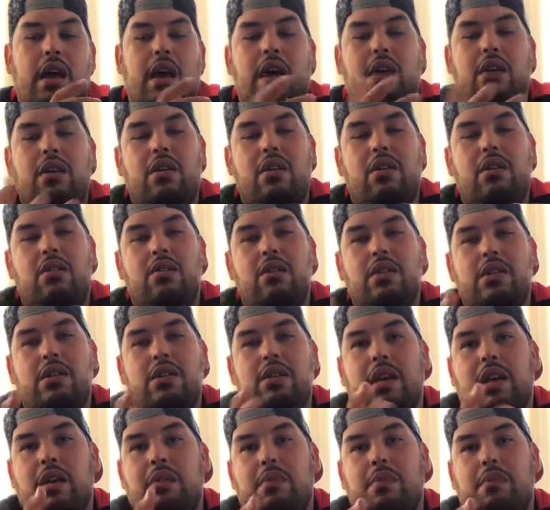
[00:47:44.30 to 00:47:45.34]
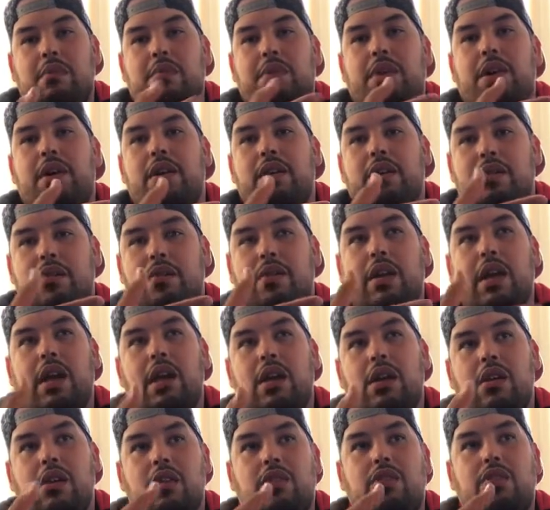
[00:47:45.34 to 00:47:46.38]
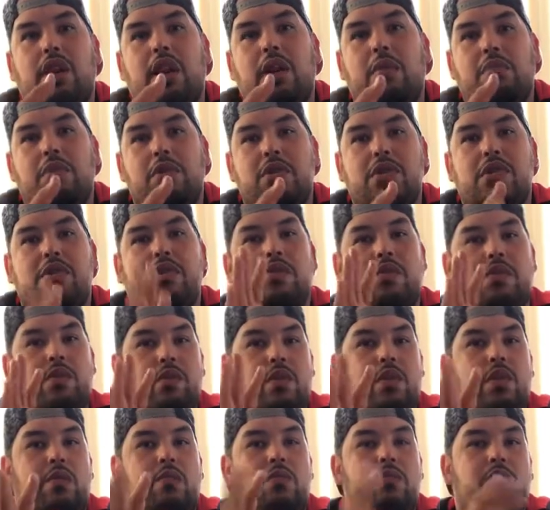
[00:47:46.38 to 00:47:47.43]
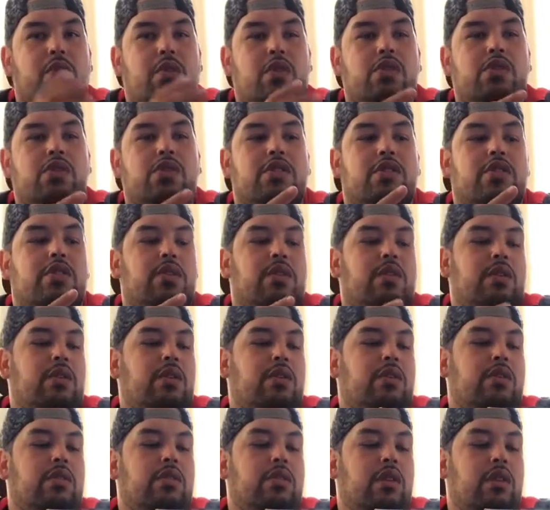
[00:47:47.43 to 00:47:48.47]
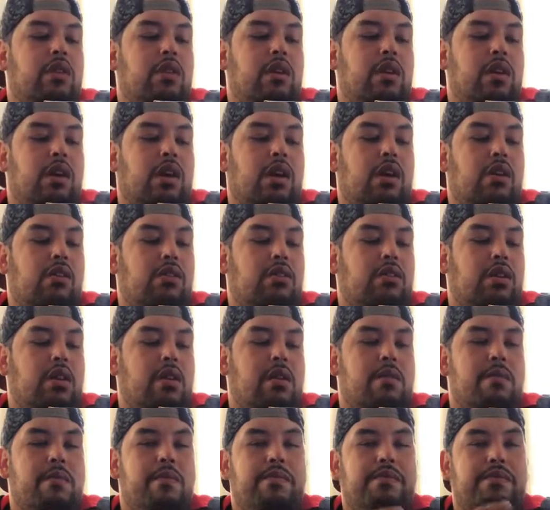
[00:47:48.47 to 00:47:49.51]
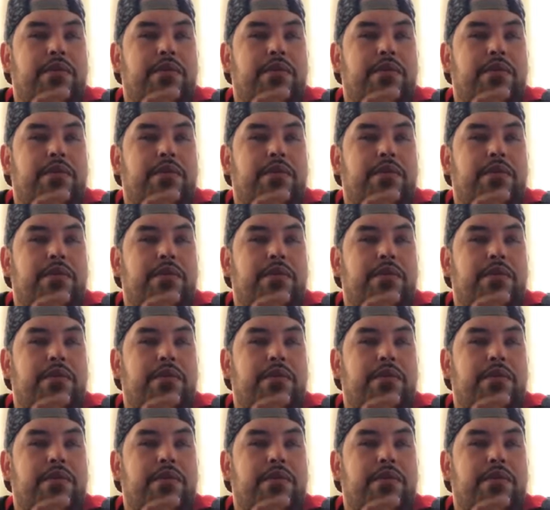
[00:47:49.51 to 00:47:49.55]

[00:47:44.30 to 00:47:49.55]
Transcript: I know it's like part of like you're trying to push more to the character.